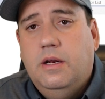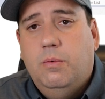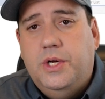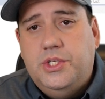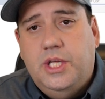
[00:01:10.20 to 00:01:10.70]

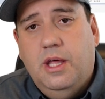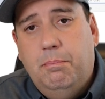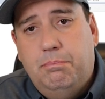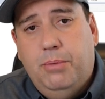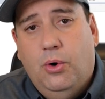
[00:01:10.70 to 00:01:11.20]
We see
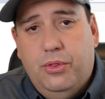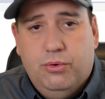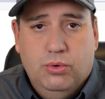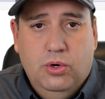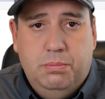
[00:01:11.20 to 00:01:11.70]
that both
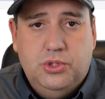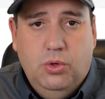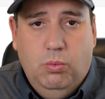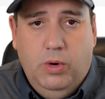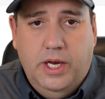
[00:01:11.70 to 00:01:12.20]
groups
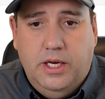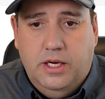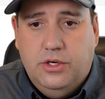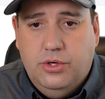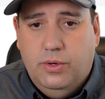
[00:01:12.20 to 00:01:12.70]
went
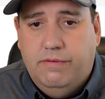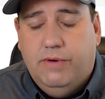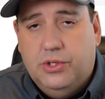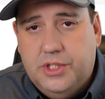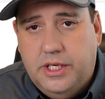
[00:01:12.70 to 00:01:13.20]
into a
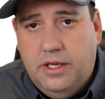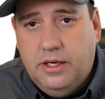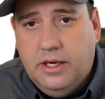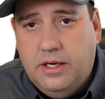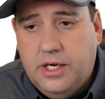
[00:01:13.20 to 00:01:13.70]
faulted
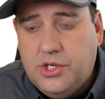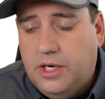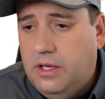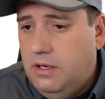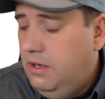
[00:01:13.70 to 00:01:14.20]
condition.